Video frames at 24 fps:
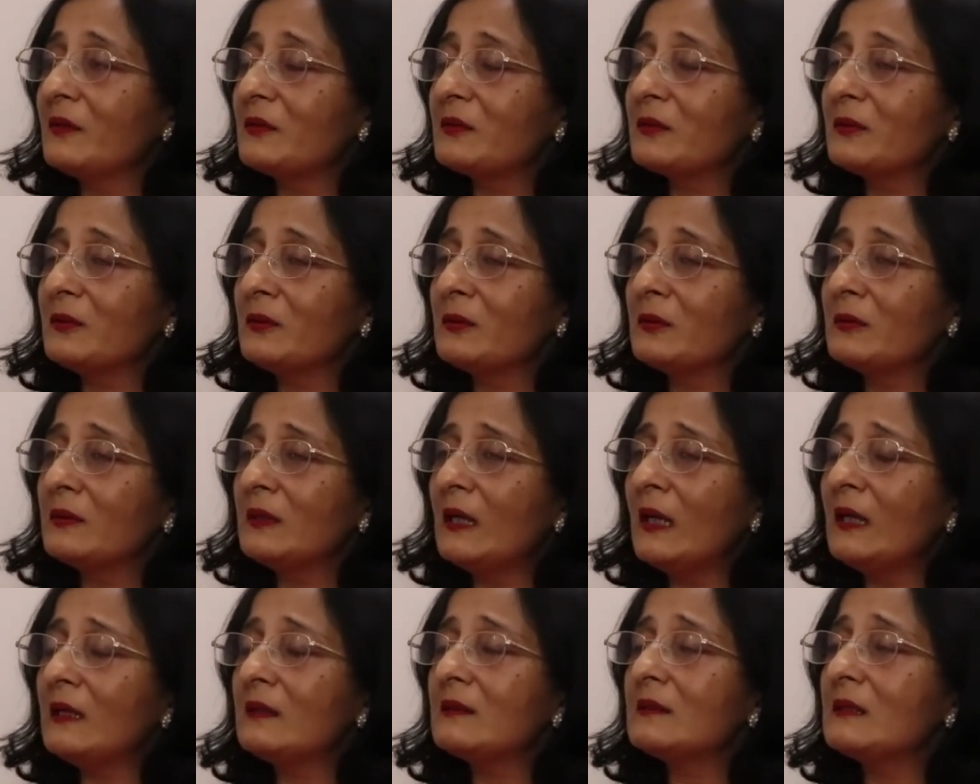So
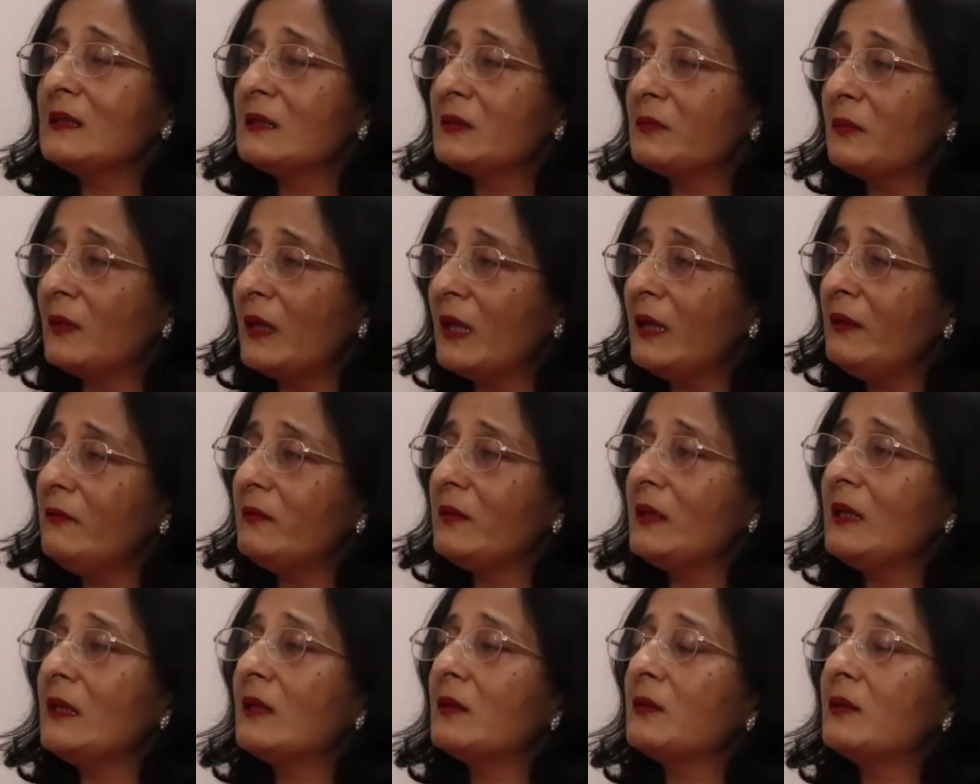that is why
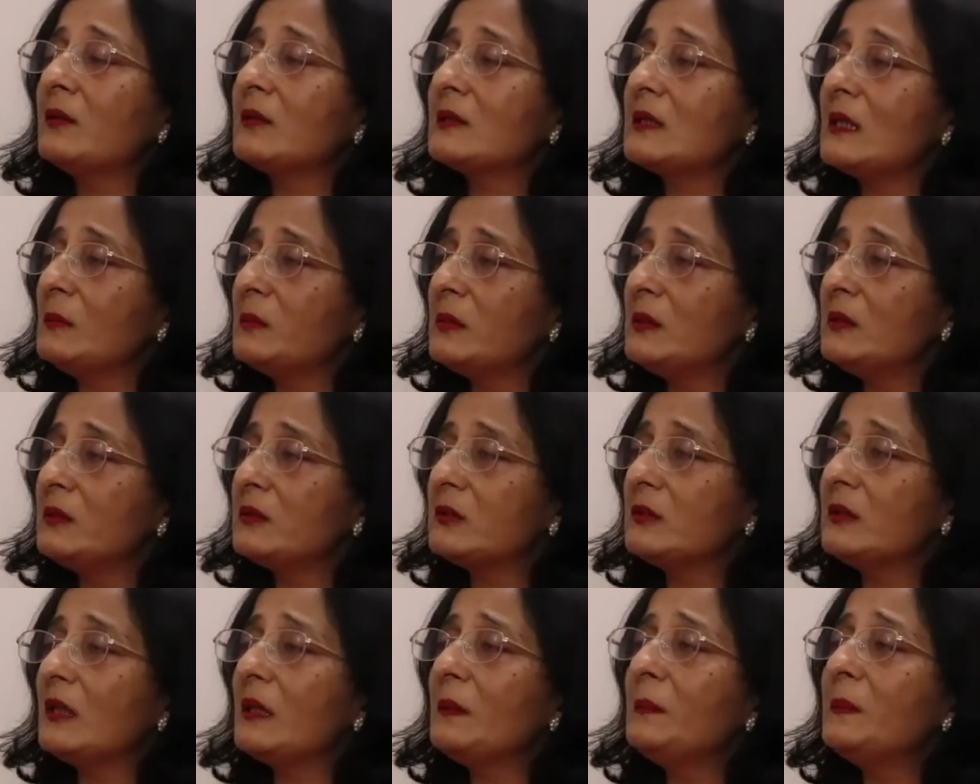we are not able
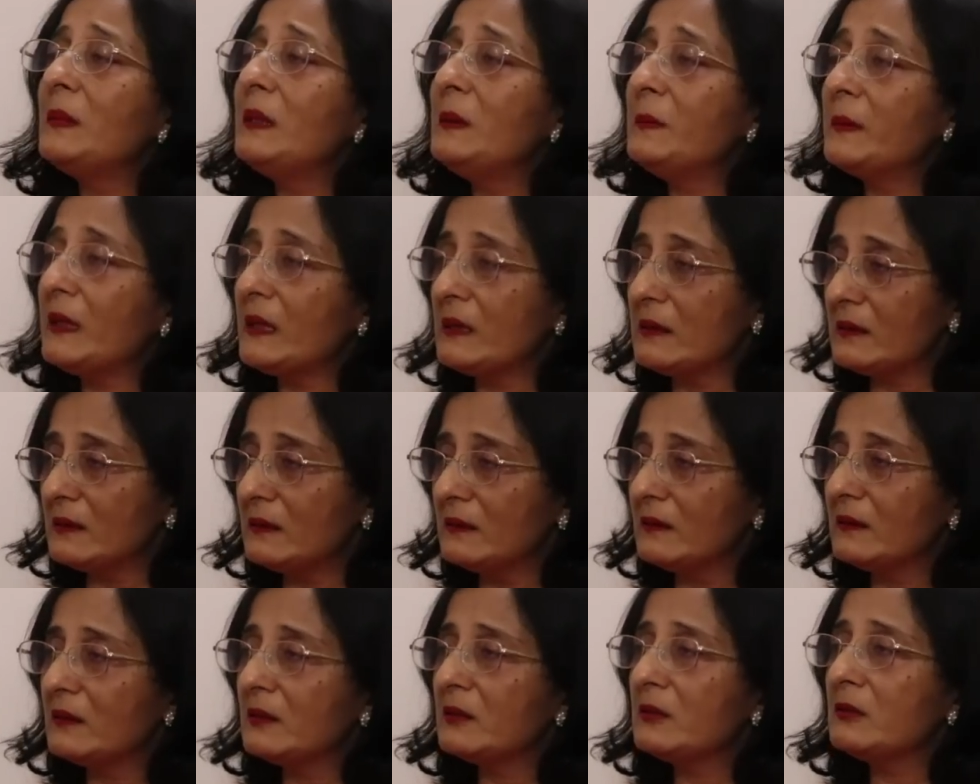to implement
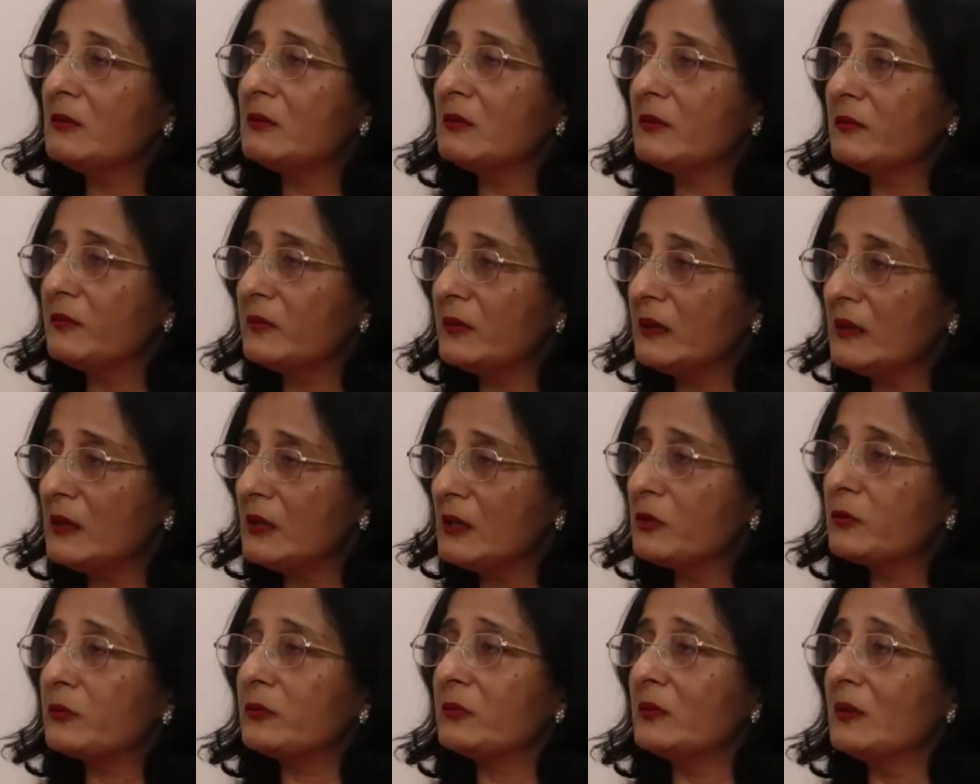the duty-free
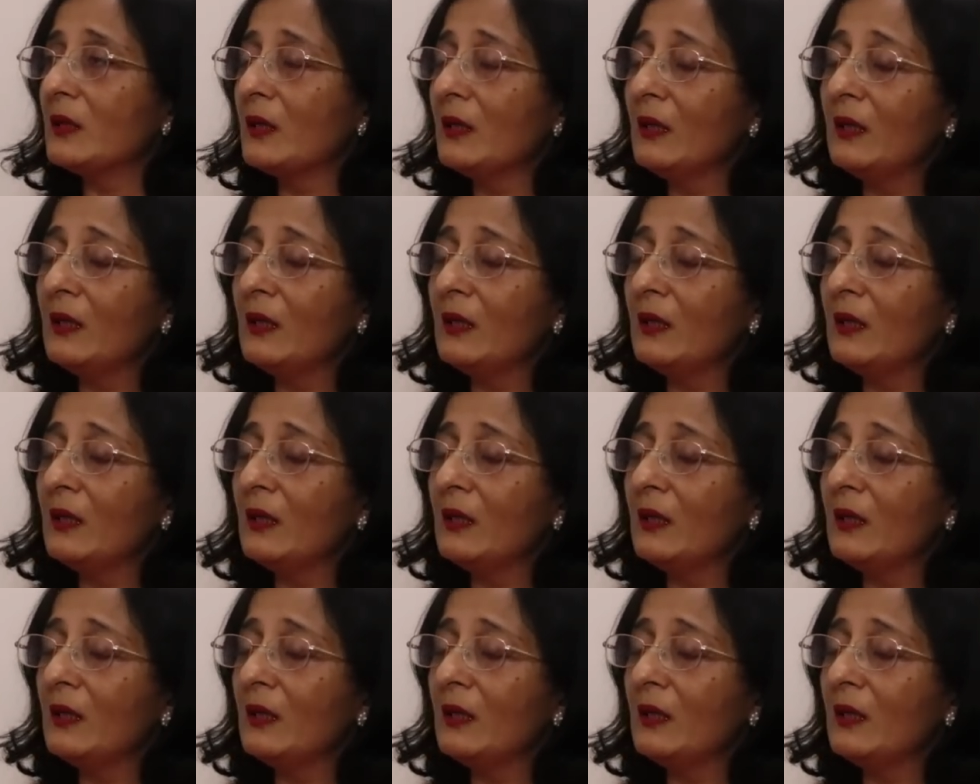issue.